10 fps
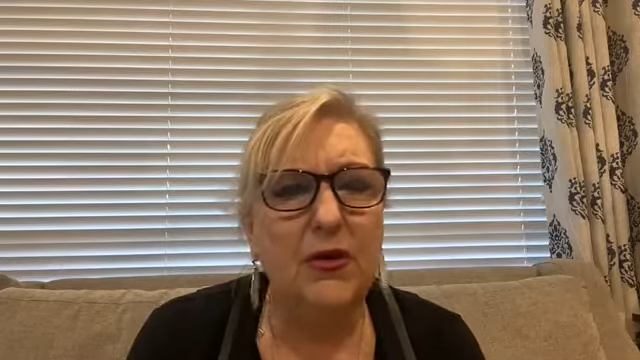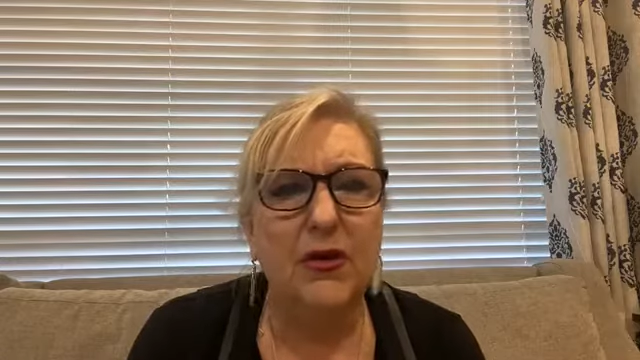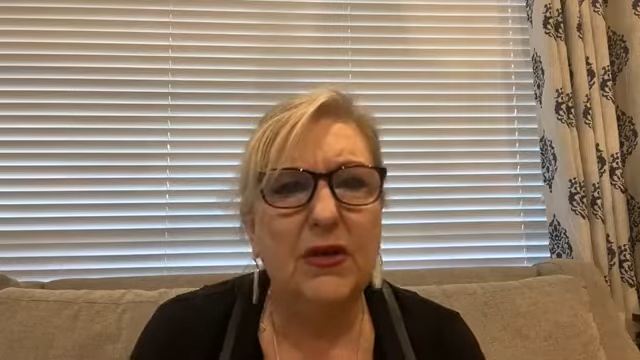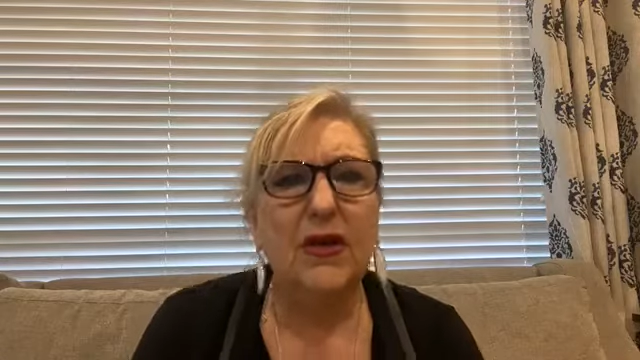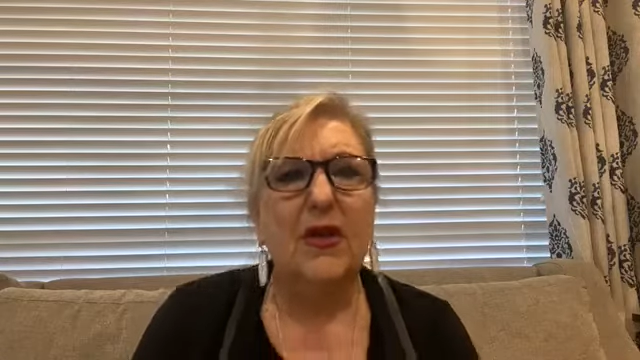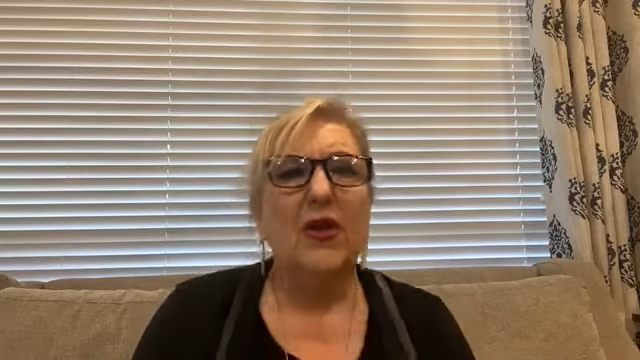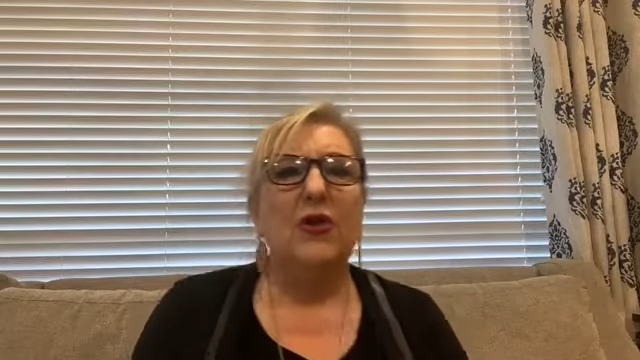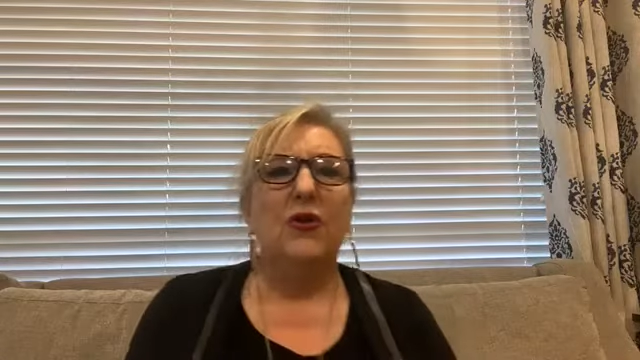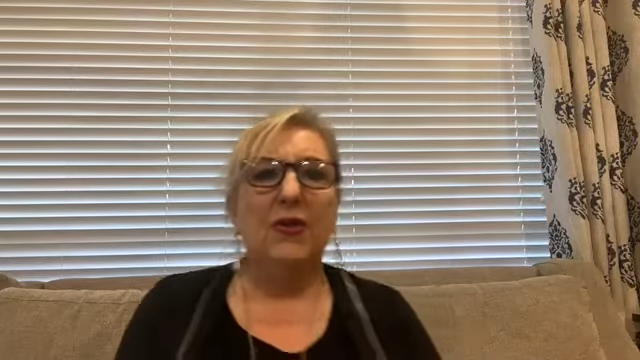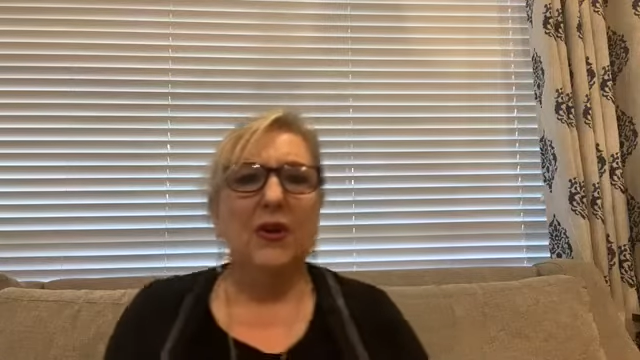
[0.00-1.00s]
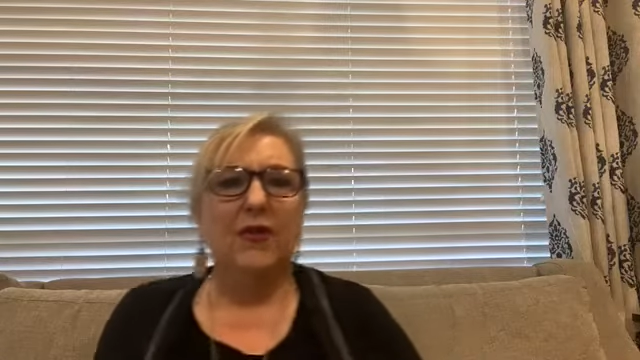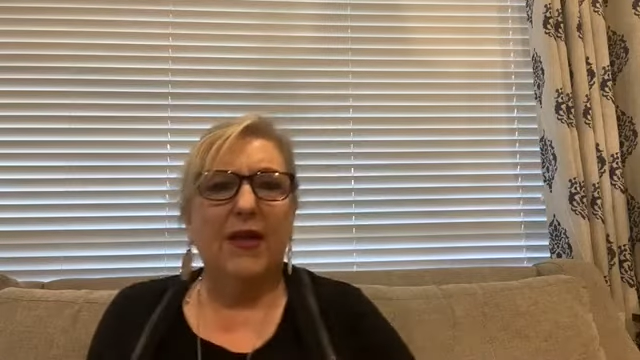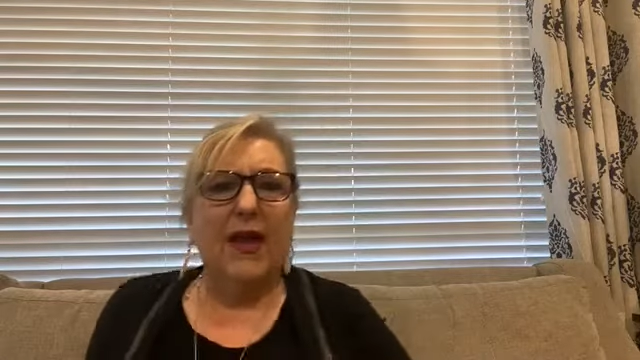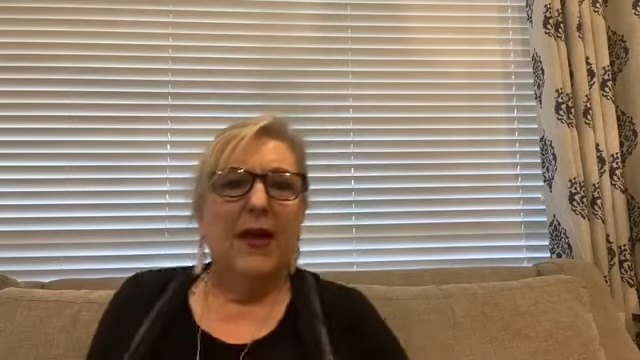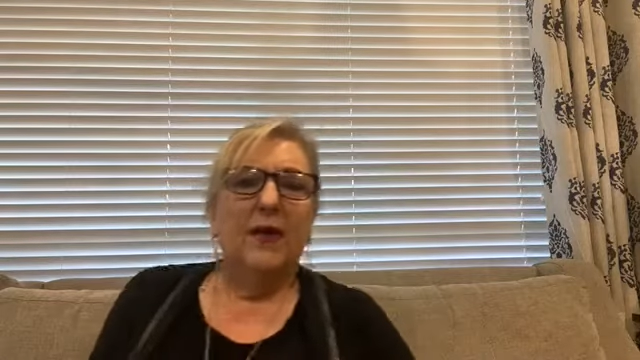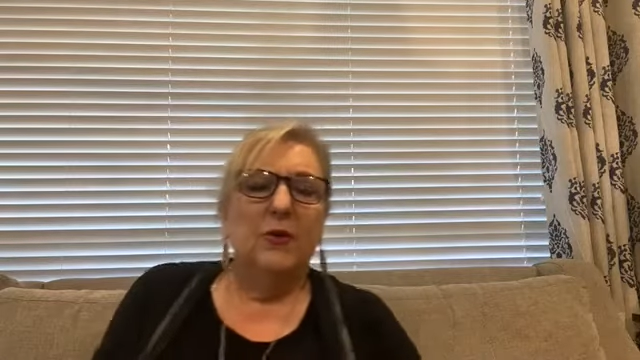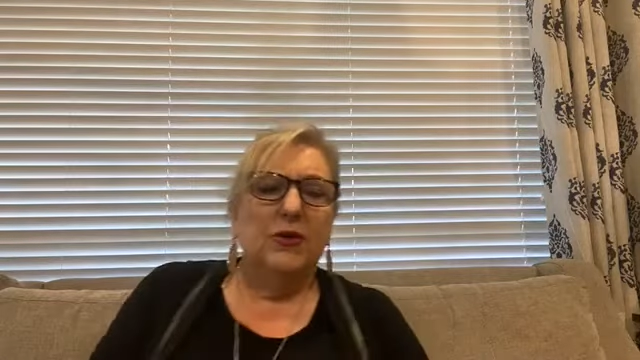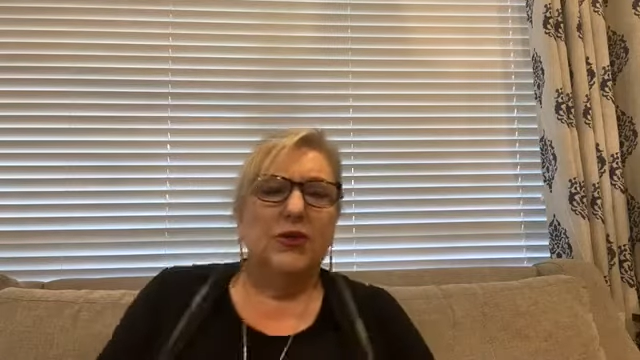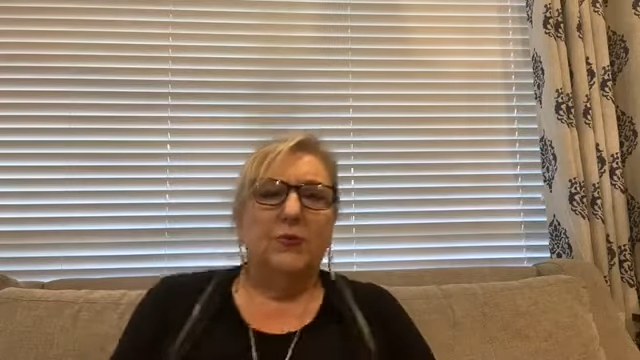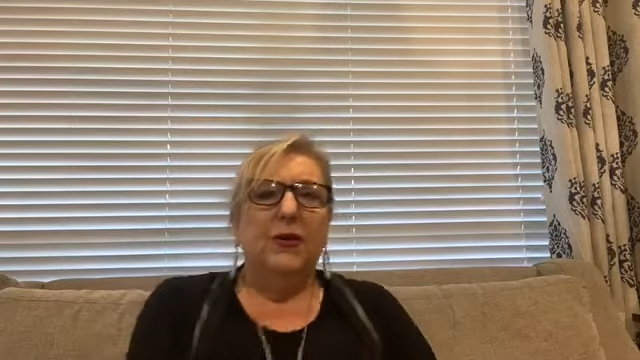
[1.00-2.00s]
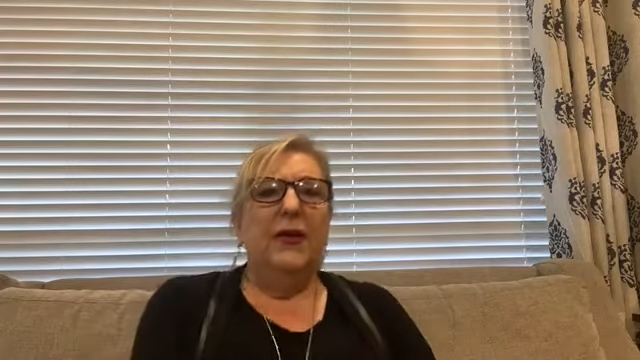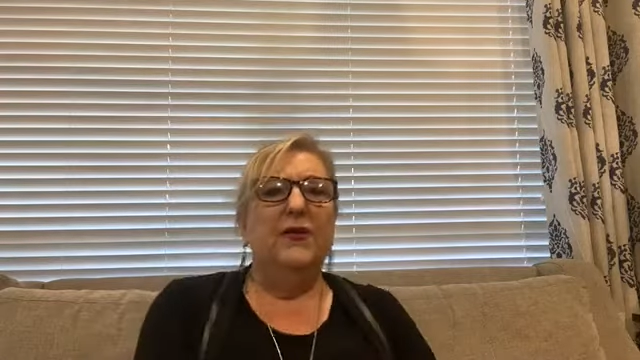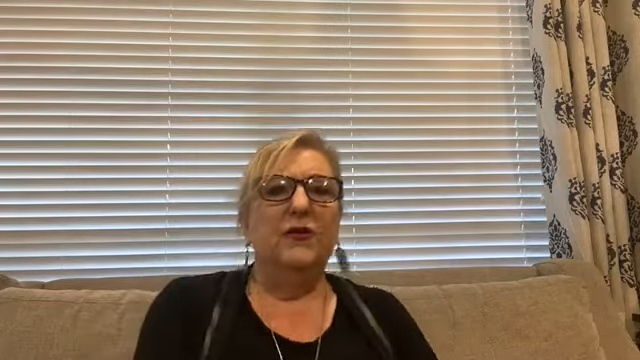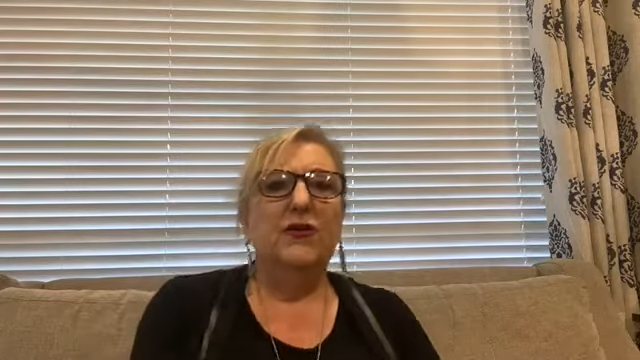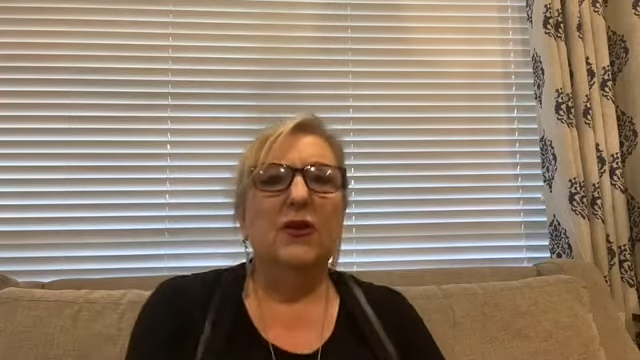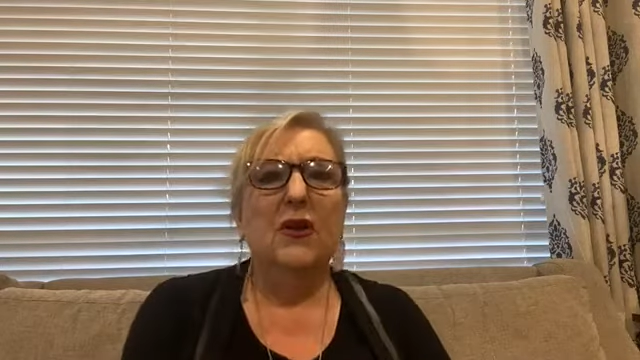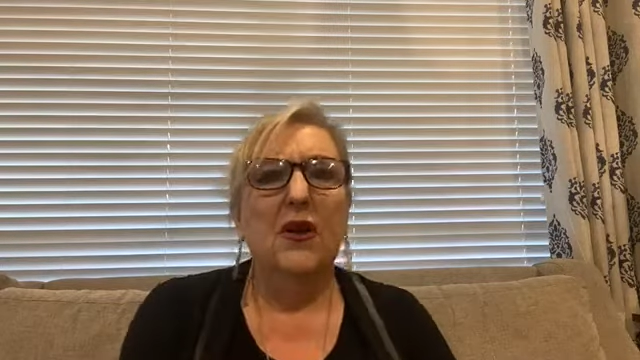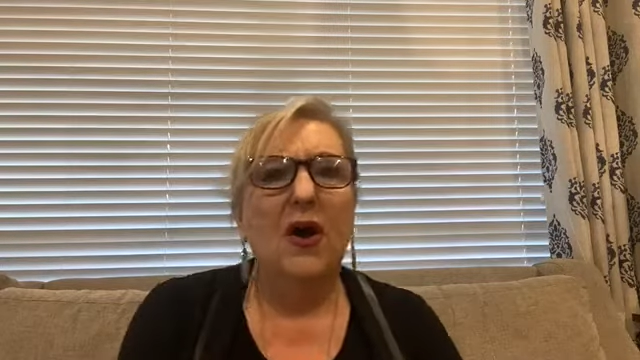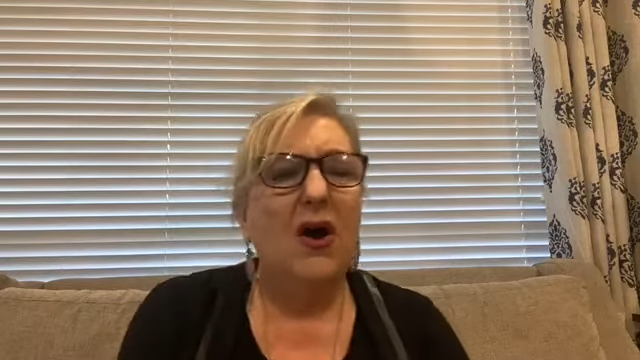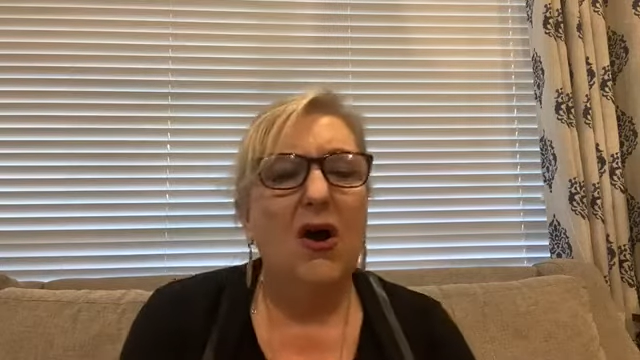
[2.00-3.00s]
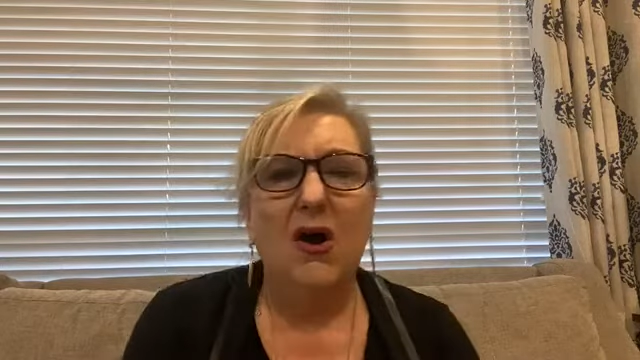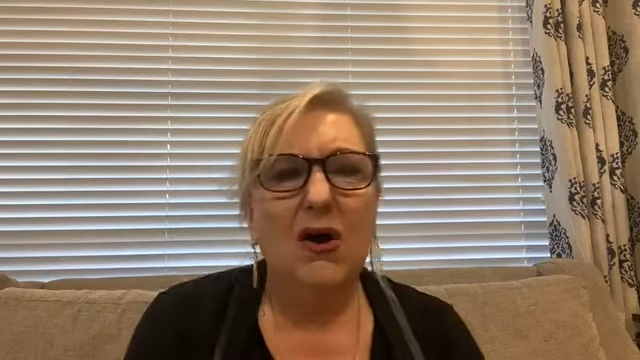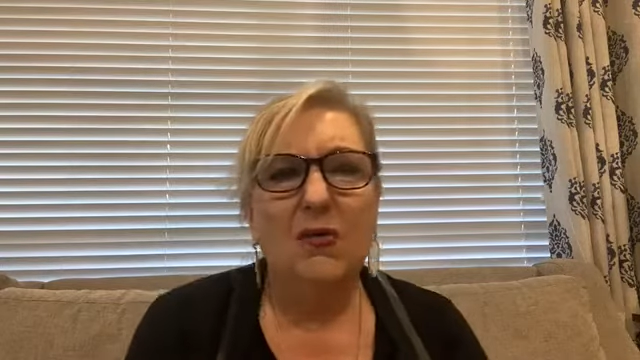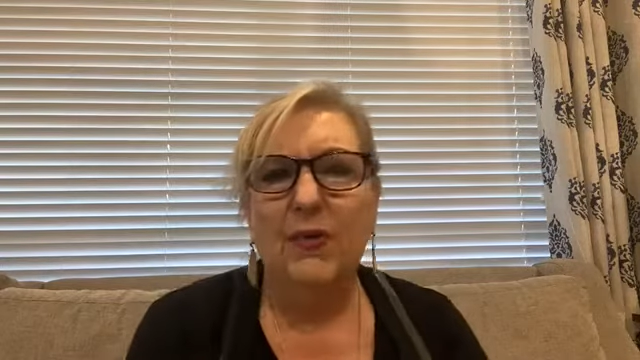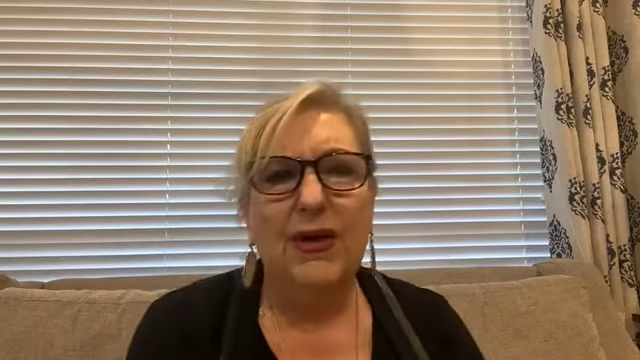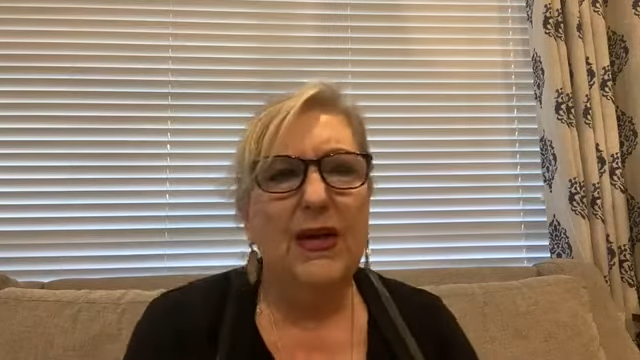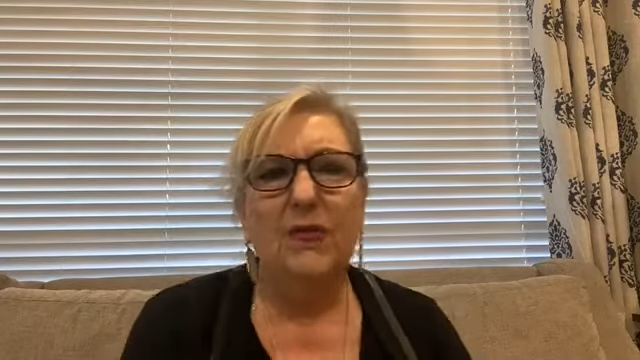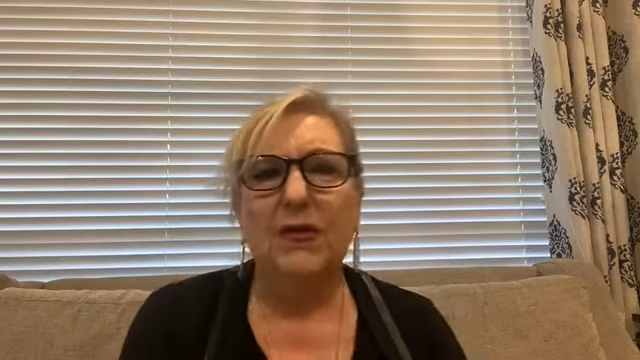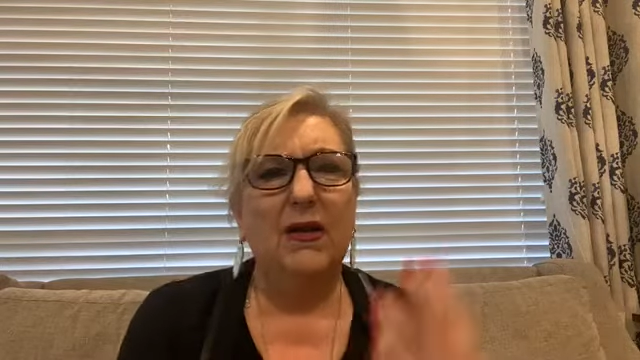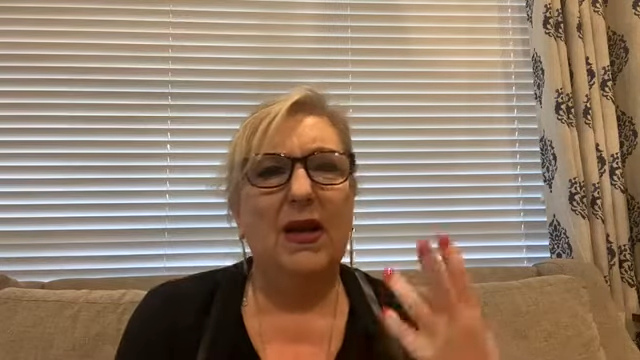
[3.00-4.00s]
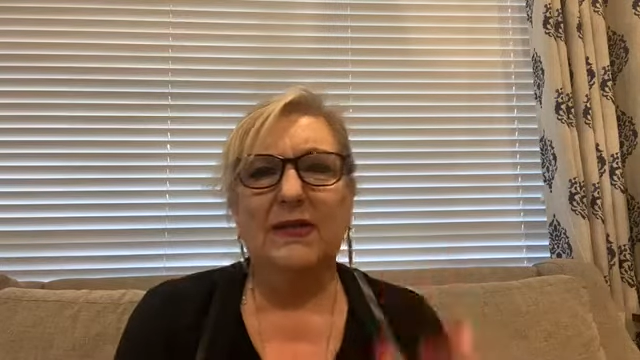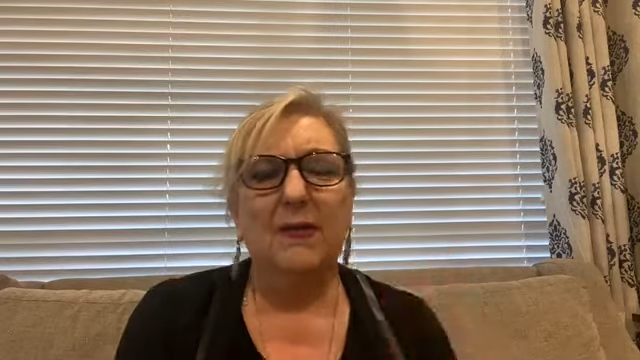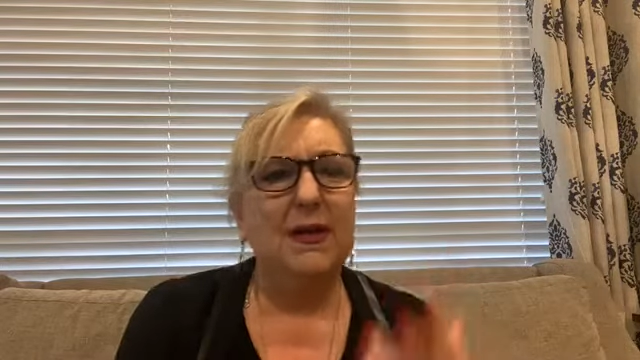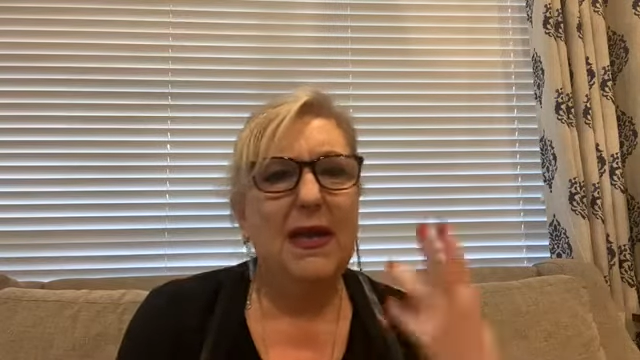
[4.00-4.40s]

You could you could hear the anguish in Peter's heart when he realized.